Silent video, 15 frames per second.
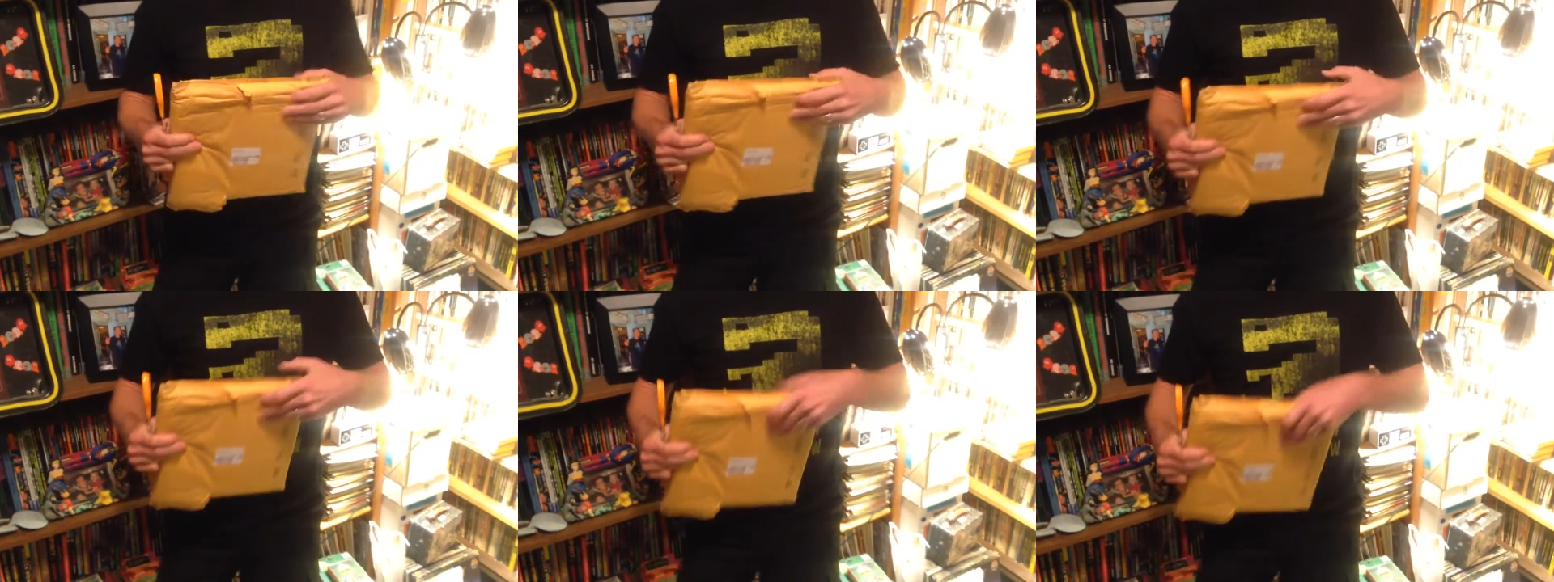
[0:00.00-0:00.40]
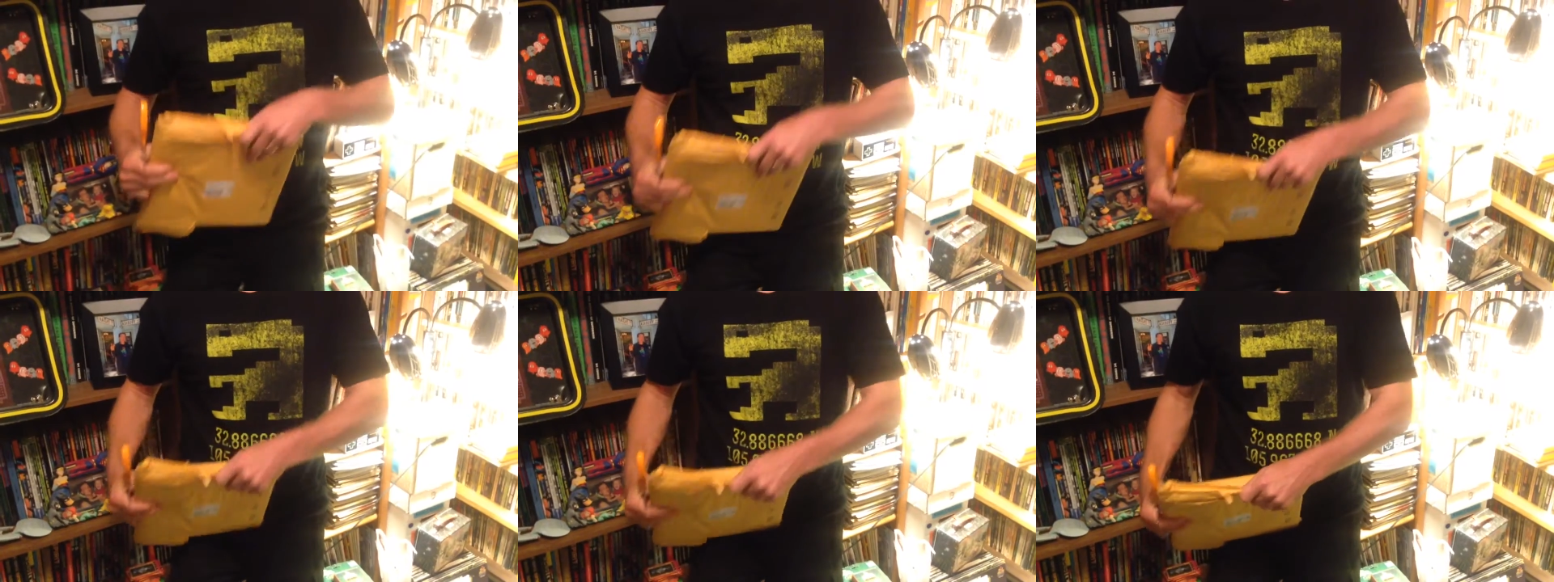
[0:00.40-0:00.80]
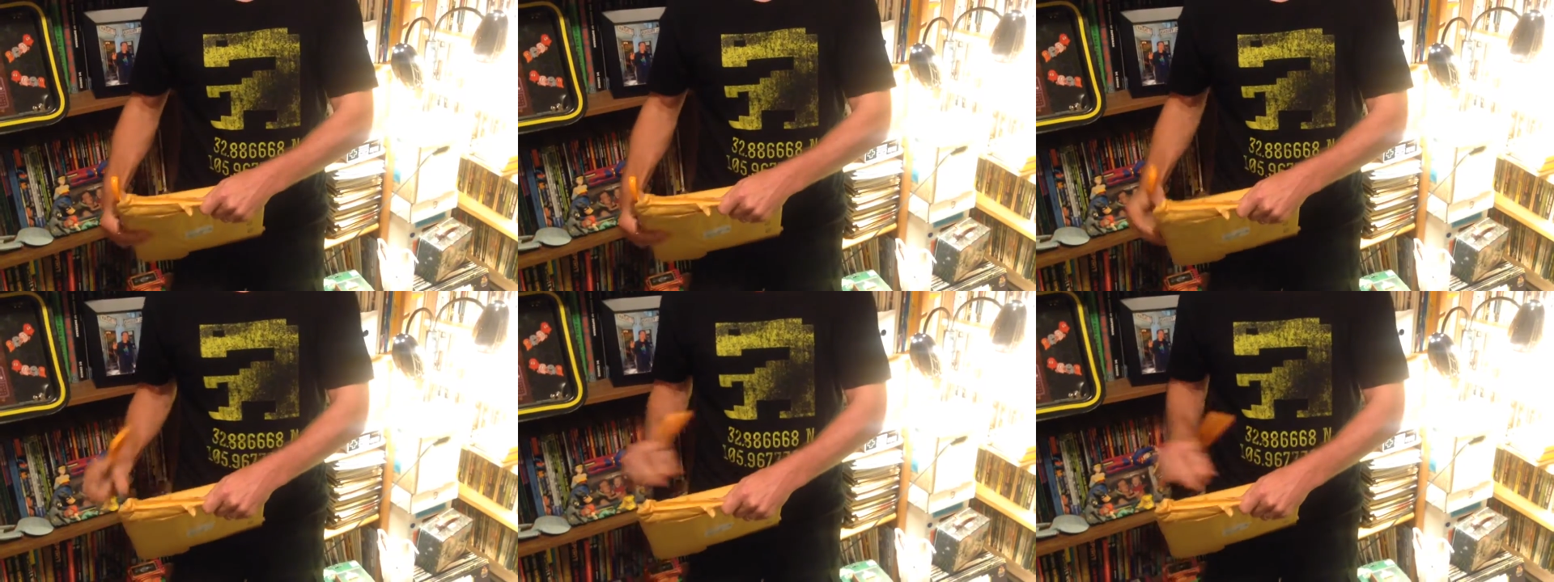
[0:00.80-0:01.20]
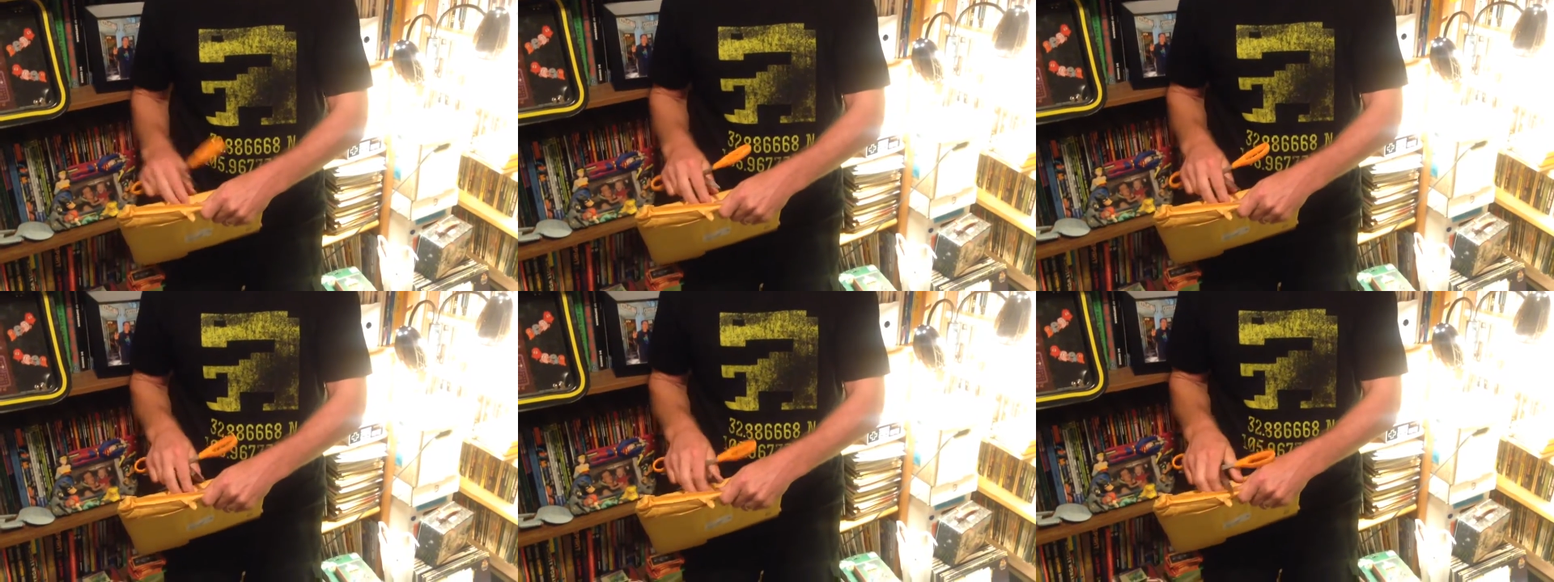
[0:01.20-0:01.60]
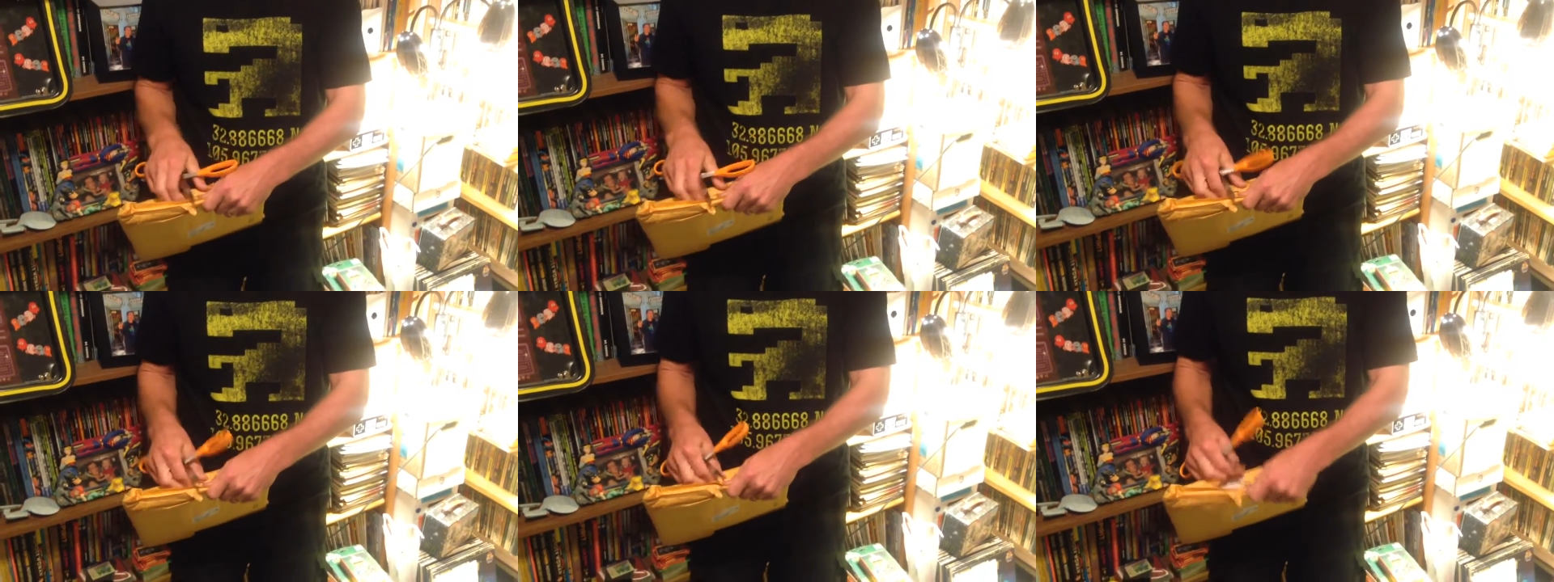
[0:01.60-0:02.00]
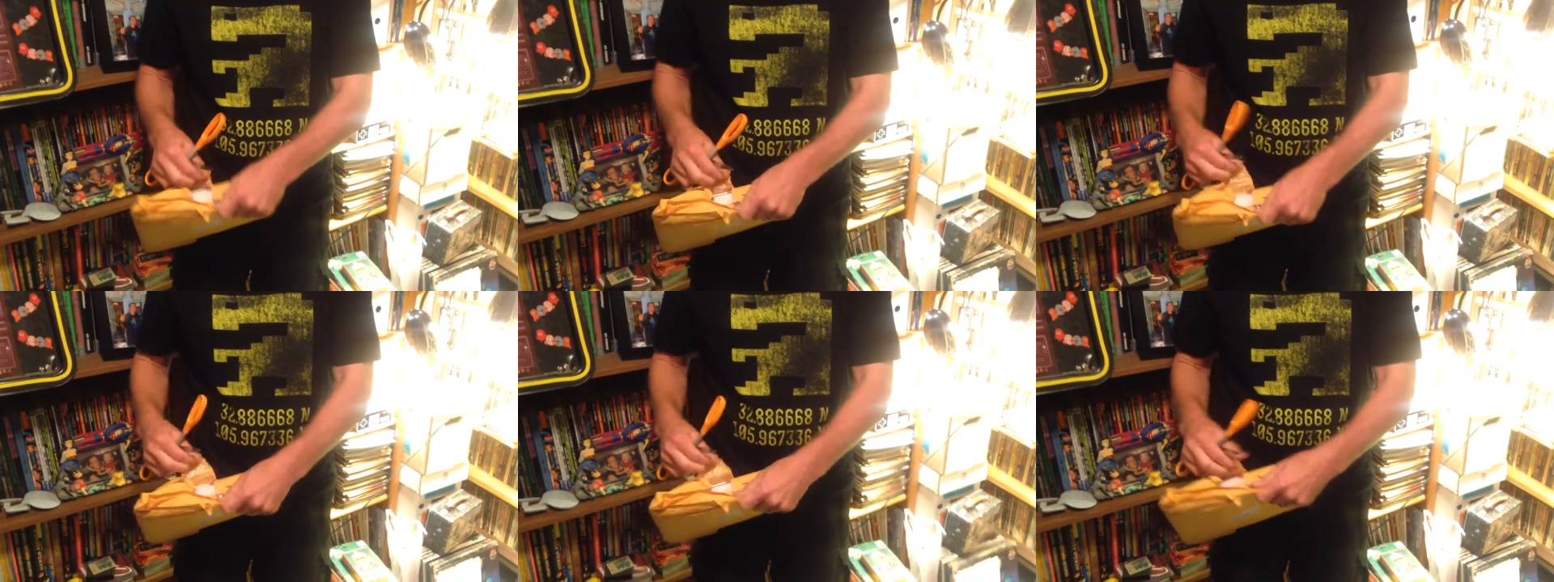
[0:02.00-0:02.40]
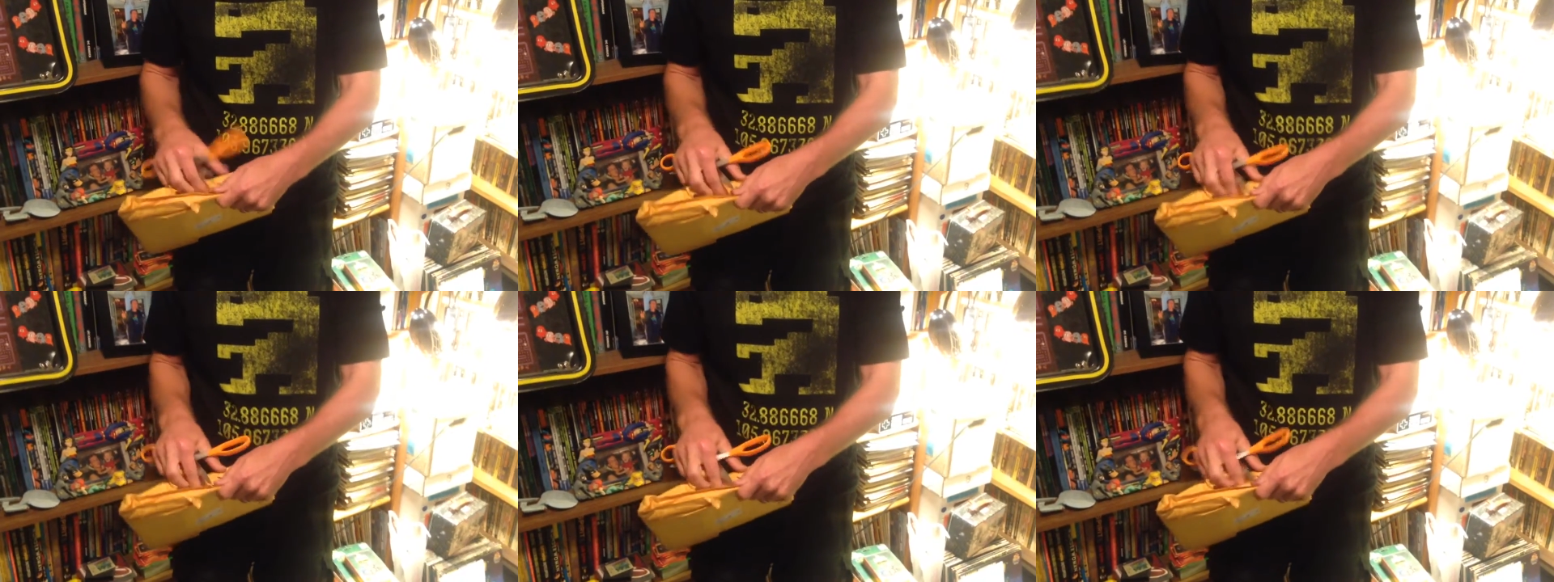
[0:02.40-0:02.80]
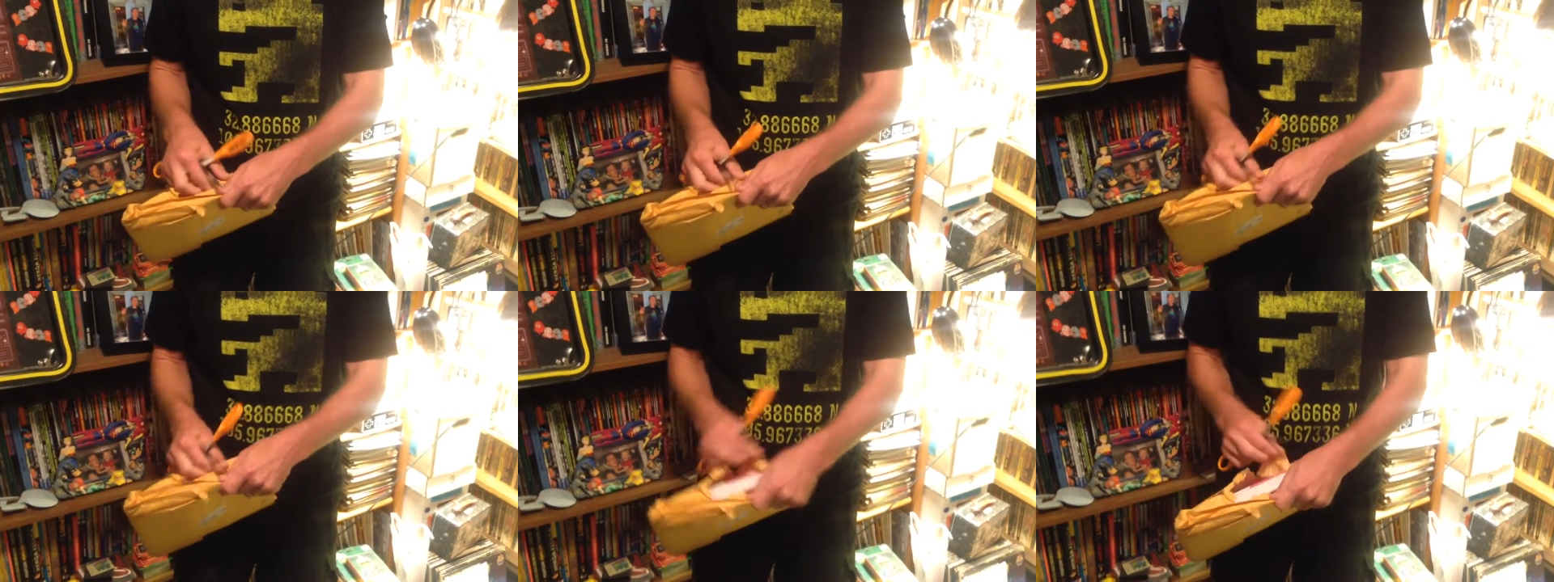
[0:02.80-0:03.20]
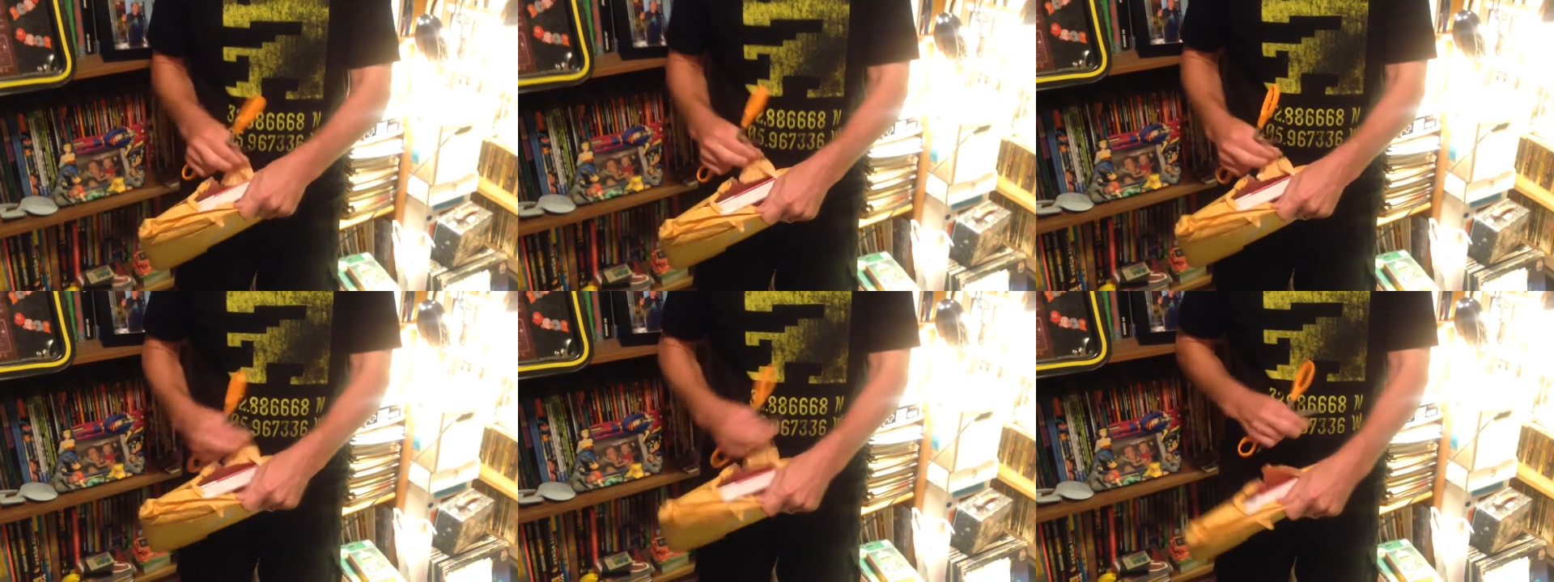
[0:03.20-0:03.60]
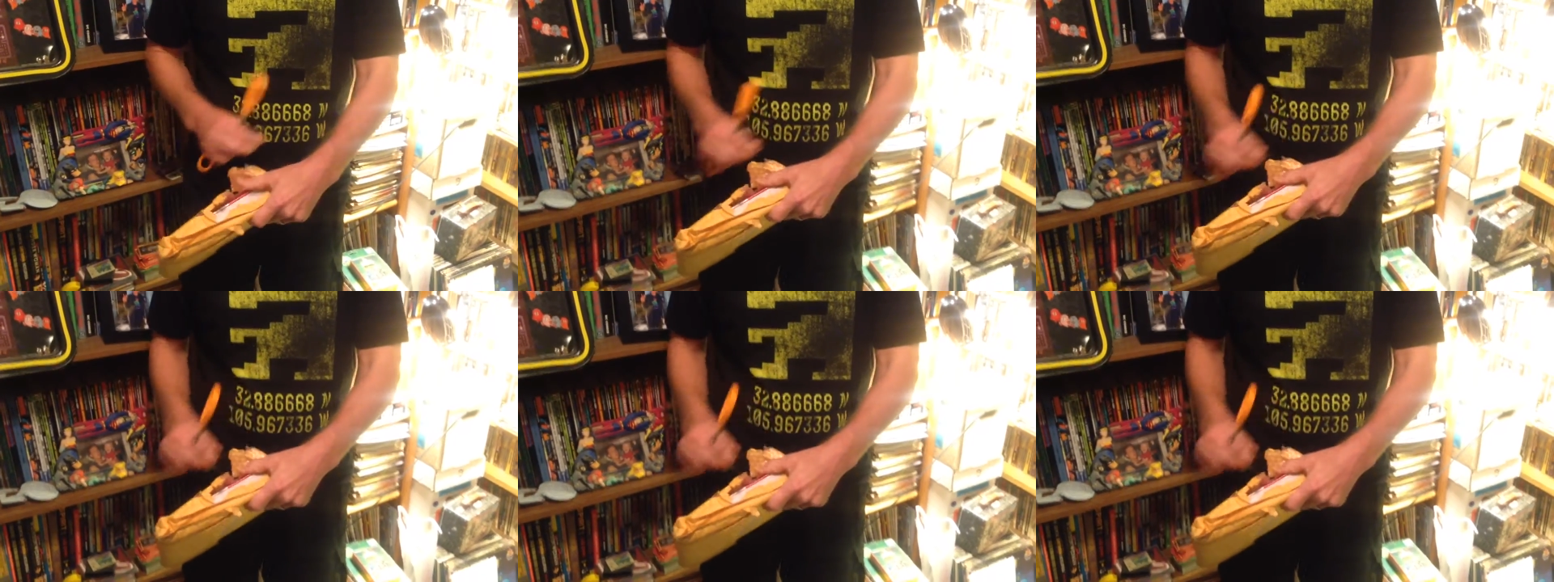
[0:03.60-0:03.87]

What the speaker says: [unreadable: no face in view]